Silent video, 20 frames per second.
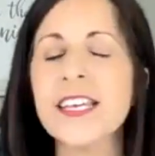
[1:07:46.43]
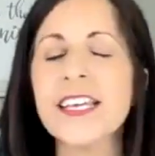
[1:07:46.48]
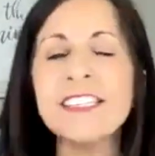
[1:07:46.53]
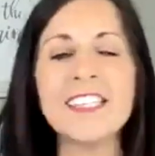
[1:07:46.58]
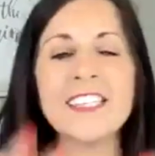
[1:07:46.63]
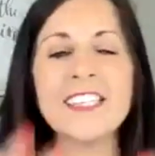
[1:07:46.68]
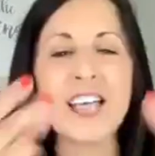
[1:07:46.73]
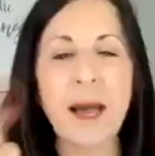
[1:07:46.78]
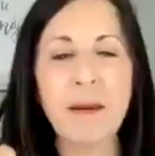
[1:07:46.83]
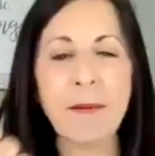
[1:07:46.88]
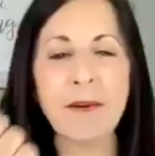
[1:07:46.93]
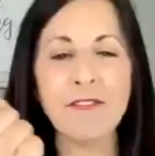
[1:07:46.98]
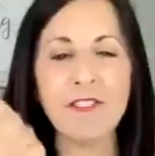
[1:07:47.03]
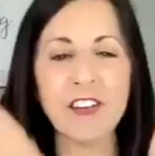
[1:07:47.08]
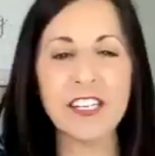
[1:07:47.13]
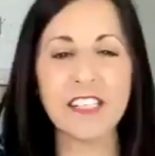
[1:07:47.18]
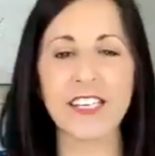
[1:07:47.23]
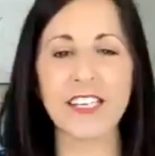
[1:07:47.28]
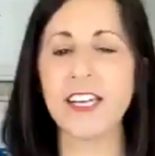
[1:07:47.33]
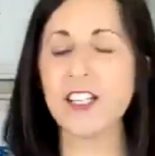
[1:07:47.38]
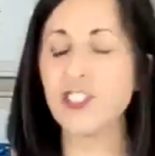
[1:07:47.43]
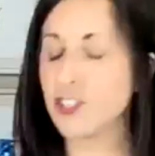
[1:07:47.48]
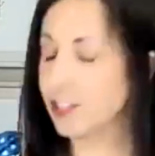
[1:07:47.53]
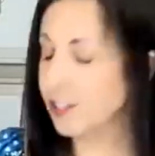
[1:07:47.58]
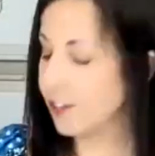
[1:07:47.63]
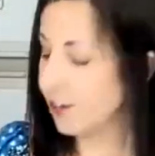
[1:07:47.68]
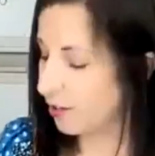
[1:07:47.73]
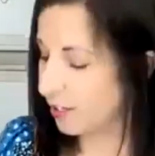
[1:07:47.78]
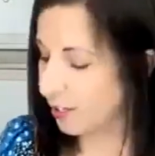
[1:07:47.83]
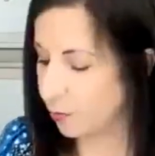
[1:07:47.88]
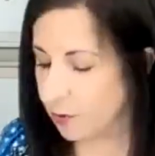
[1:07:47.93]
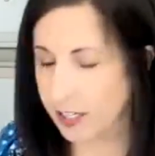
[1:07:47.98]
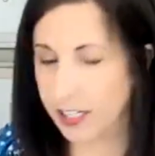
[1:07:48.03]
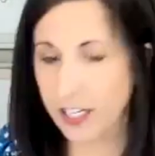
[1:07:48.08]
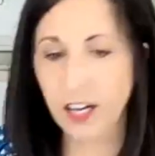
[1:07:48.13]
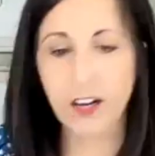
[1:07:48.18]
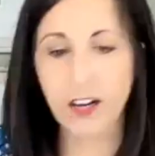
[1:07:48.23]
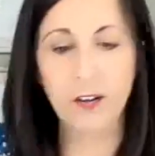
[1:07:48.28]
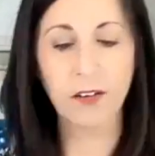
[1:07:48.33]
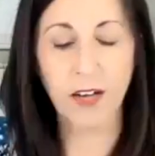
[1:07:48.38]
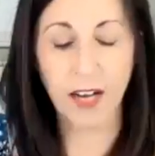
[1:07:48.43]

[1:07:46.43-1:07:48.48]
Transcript: It's a time of vindication. Oh, here we go.